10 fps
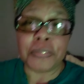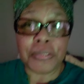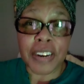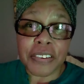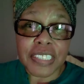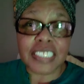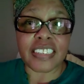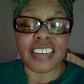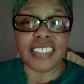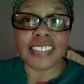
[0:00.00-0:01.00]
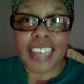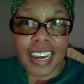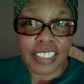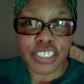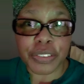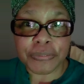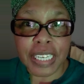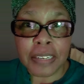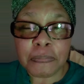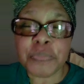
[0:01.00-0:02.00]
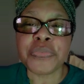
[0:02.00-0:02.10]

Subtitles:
there is a catastrophe,